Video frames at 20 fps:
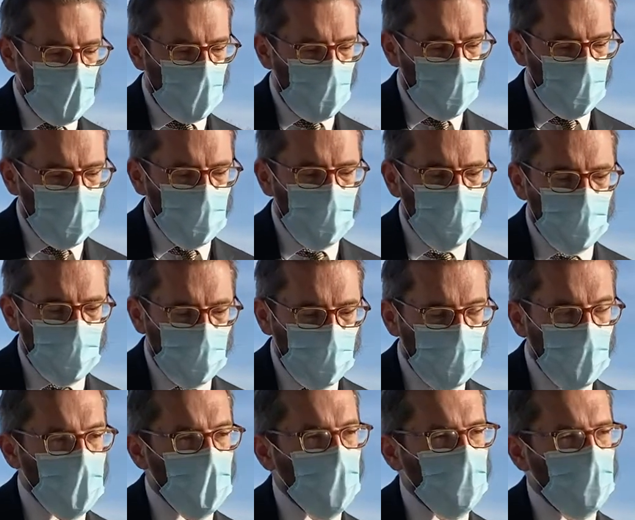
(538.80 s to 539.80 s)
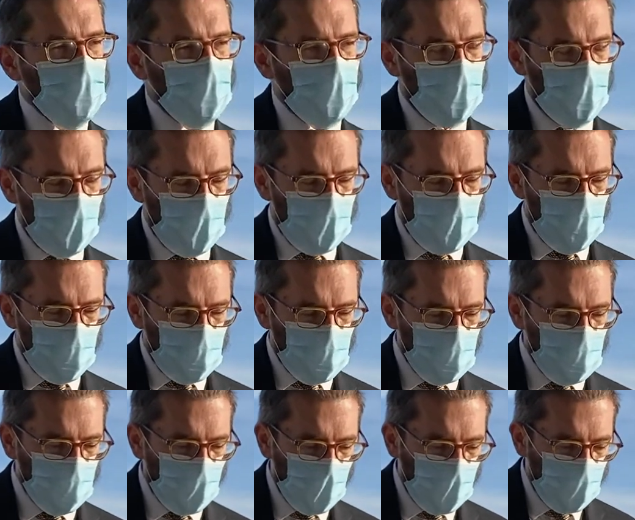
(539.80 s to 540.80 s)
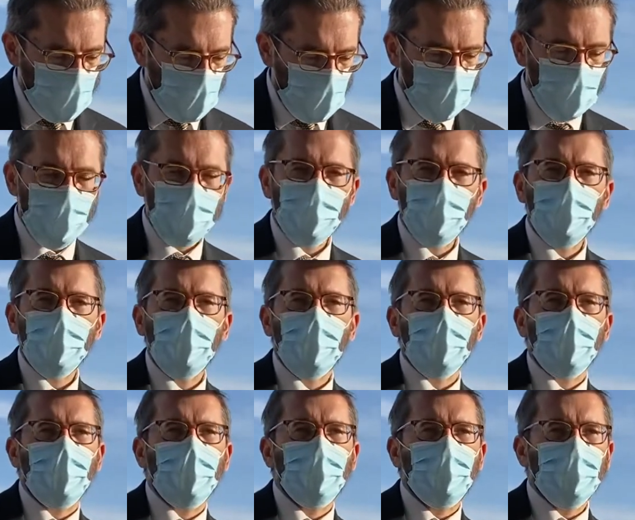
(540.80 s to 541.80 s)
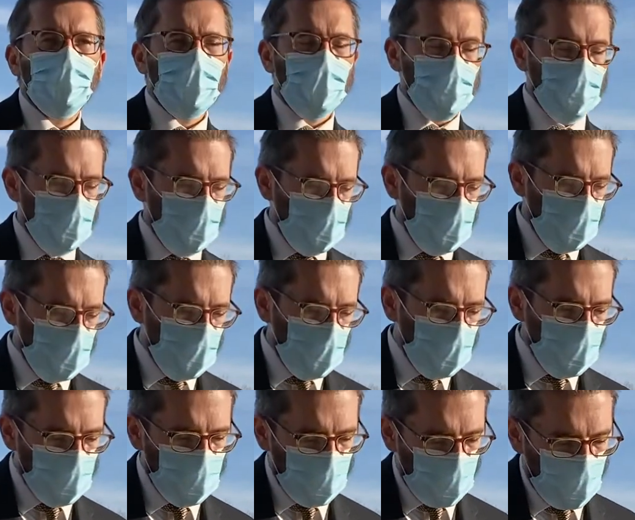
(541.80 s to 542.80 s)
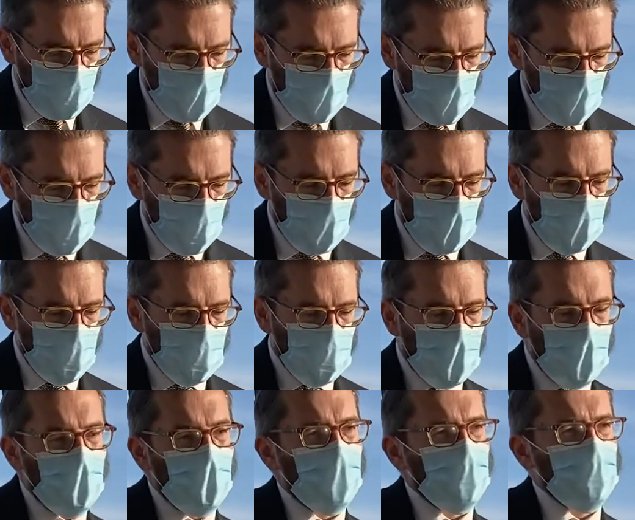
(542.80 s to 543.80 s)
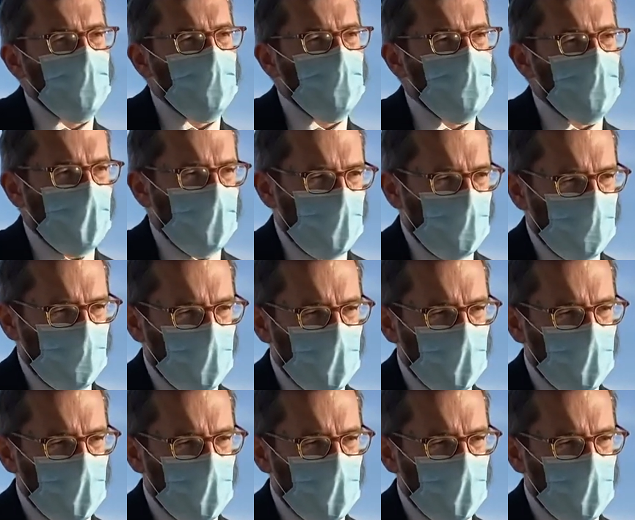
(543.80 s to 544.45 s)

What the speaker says: was so difficult that he was a smart boy. He had a lot of potential in school, but it was very hard to study. It was